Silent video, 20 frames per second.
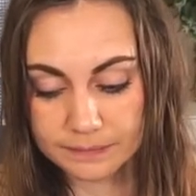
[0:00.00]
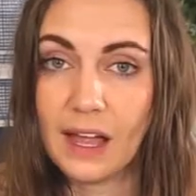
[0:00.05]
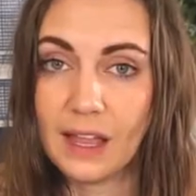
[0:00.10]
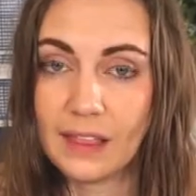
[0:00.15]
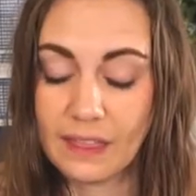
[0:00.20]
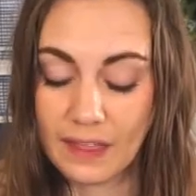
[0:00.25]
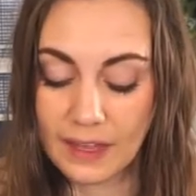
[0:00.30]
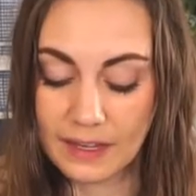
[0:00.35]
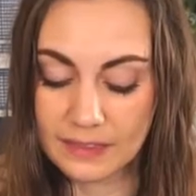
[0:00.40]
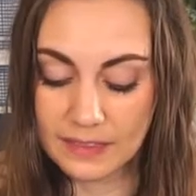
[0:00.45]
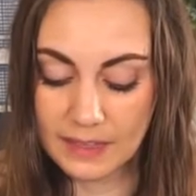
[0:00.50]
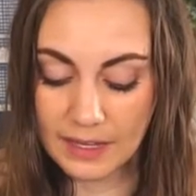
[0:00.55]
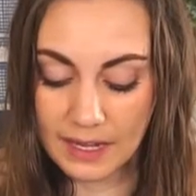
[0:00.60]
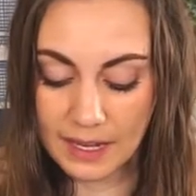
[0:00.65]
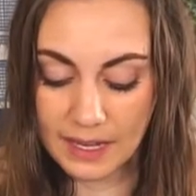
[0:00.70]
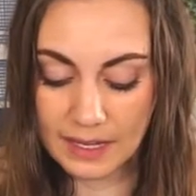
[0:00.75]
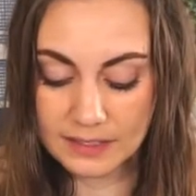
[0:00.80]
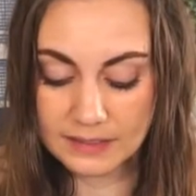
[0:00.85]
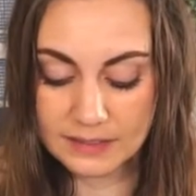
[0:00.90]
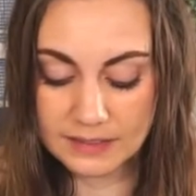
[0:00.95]
I like that
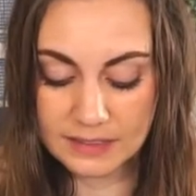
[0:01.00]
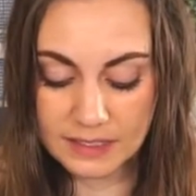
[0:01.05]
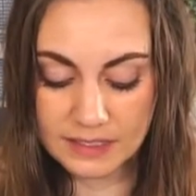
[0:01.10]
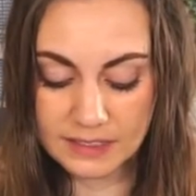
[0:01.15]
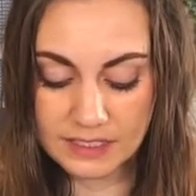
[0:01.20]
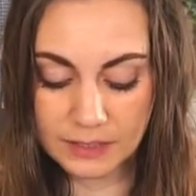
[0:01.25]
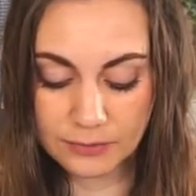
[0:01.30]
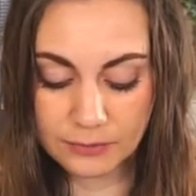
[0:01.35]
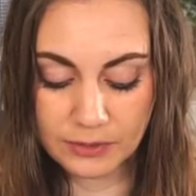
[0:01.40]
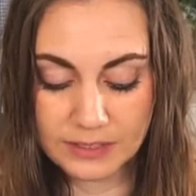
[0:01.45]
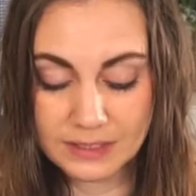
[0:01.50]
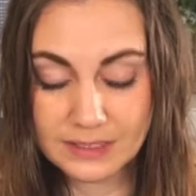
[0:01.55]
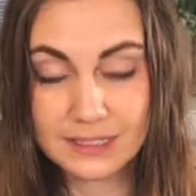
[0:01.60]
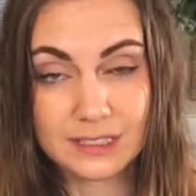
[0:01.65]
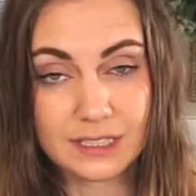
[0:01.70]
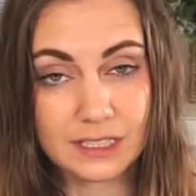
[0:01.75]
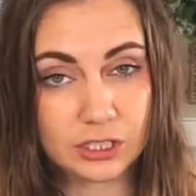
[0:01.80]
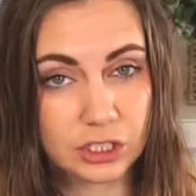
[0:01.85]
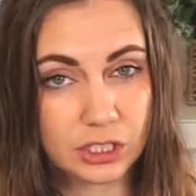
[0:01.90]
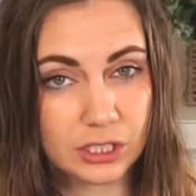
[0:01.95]
it has different
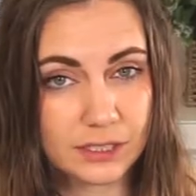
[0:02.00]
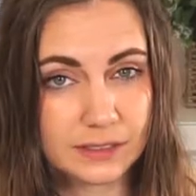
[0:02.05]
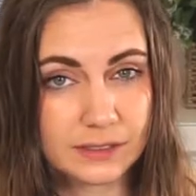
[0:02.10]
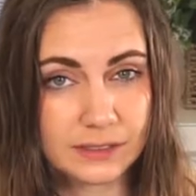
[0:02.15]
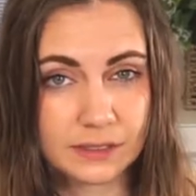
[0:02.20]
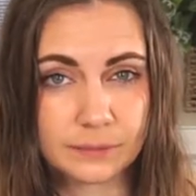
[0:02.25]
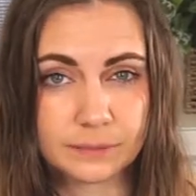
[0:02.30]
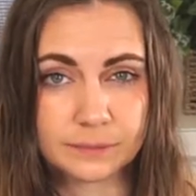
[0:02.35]
stitches,